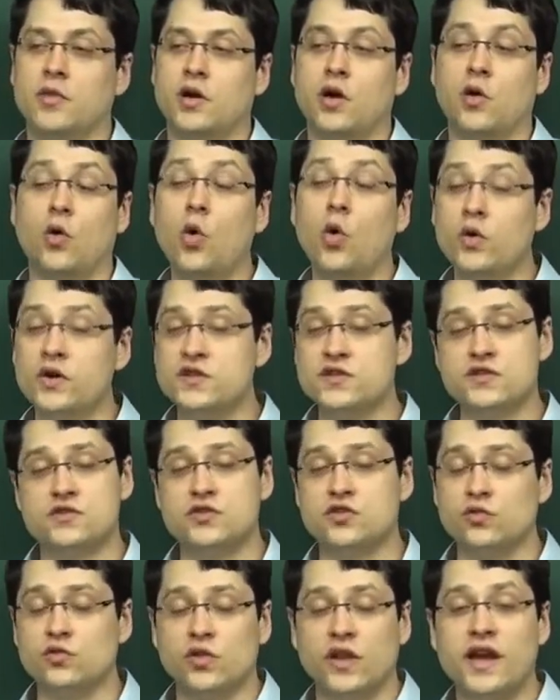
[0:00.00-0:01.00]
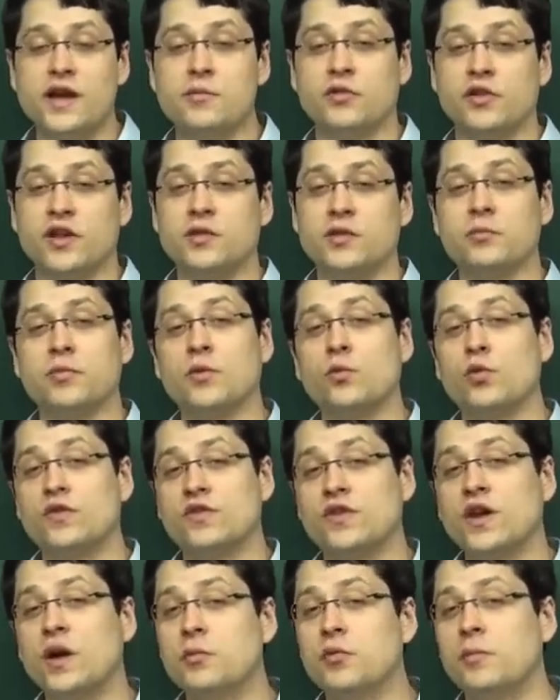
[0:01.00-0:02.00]
Always do labeling, but with
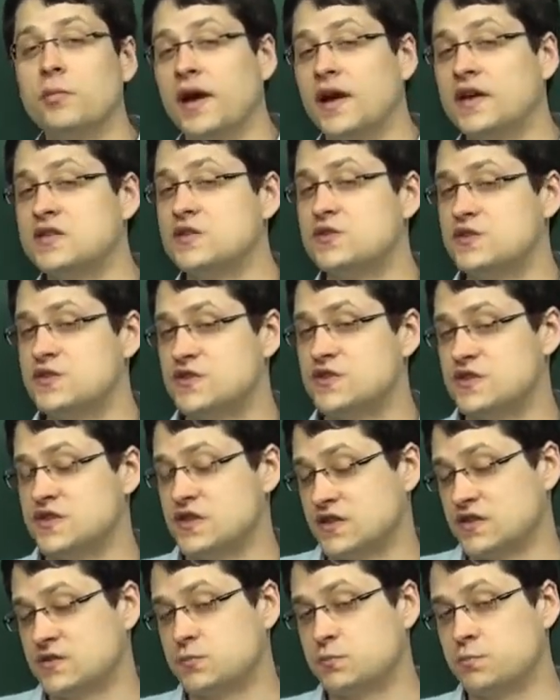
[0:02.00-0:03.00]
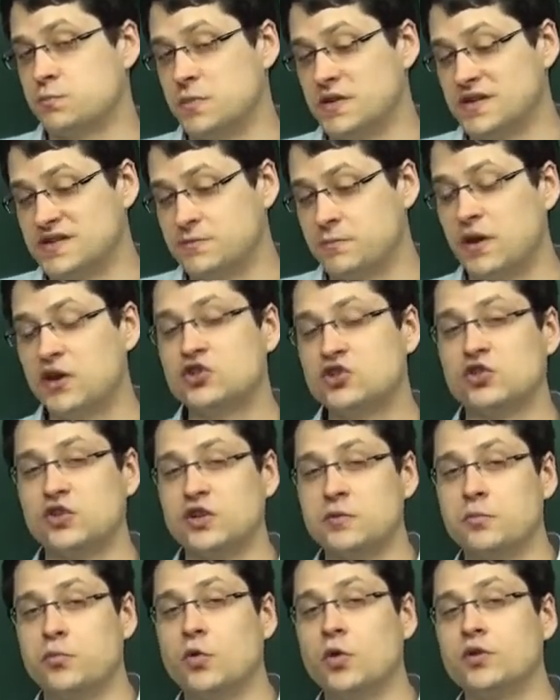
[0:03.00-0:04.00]
double passages is especially
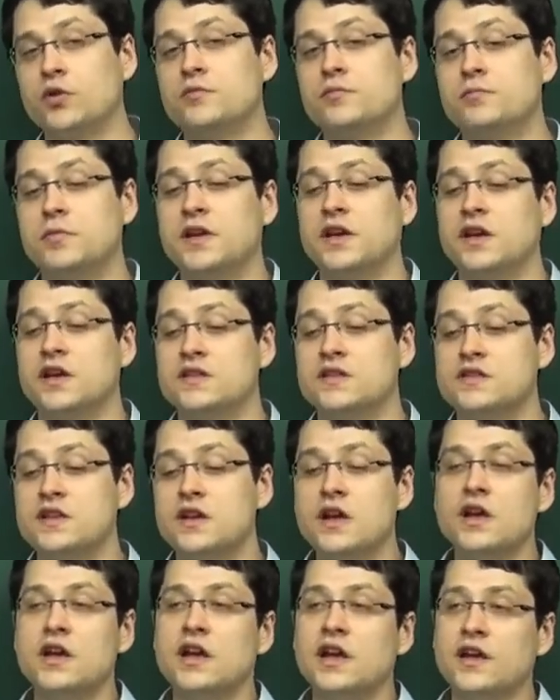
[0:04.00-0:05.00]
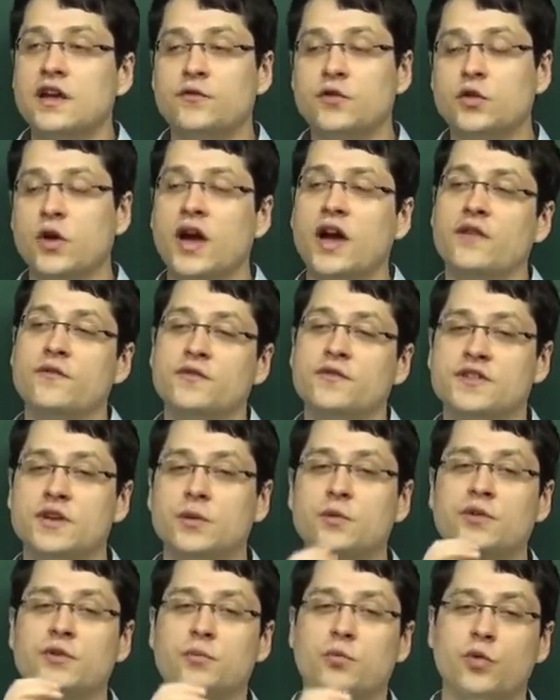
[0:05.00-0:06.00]
important because if you have
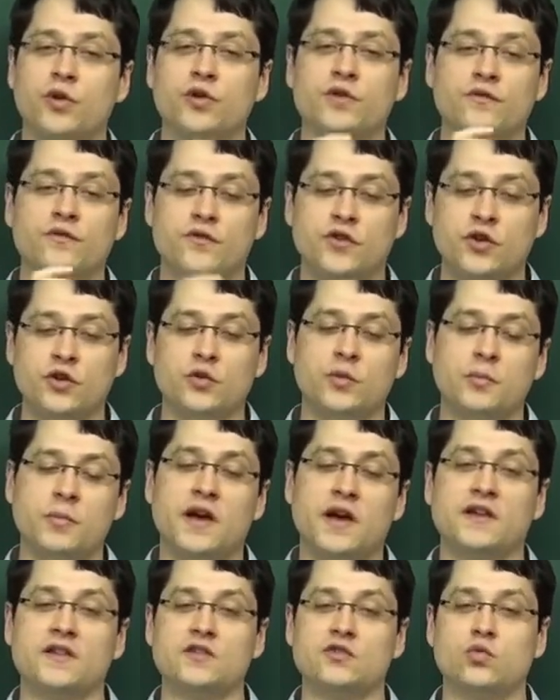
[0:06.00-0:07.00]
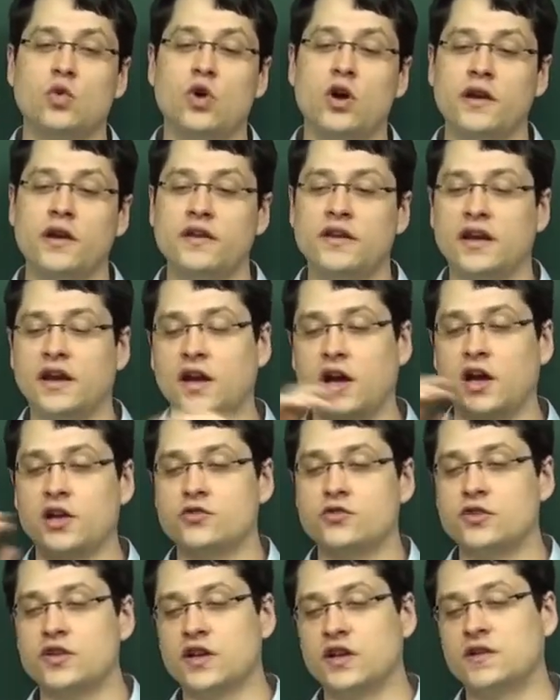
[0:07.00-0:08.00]
someone's point of view in passage 1 that
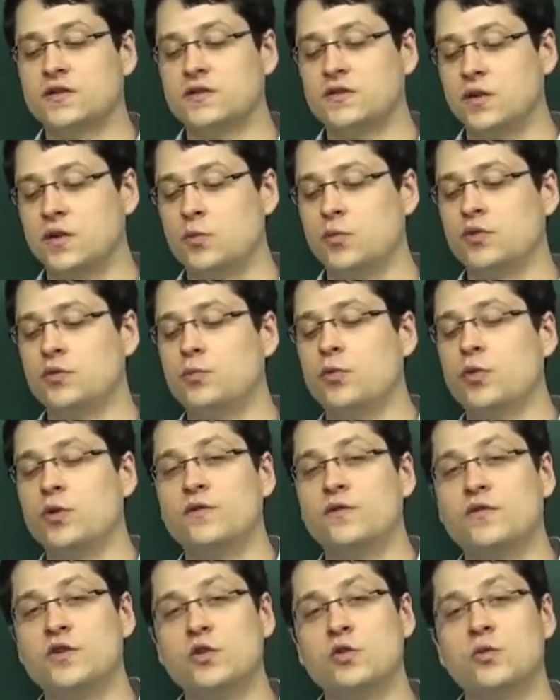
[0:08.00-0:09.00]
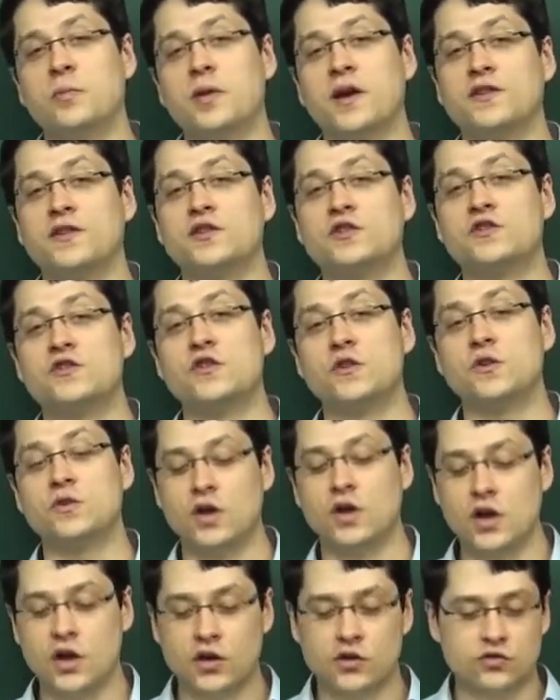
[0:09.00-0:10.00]
contradicts someone's point of view in passage 2,
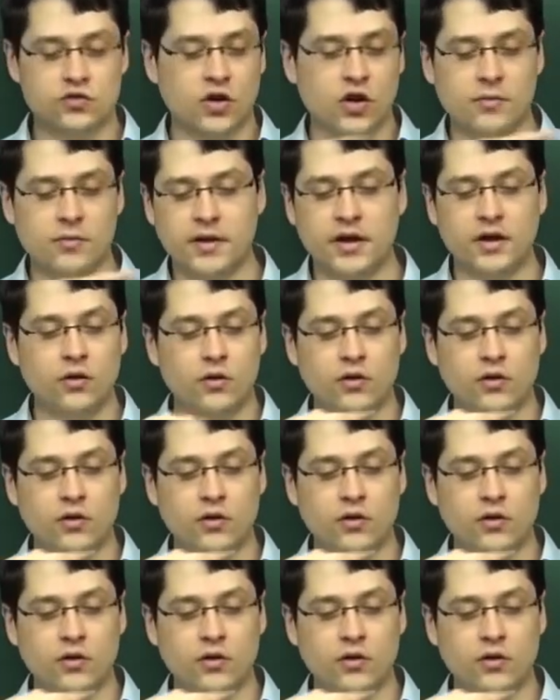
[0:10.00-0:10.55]
draw a big old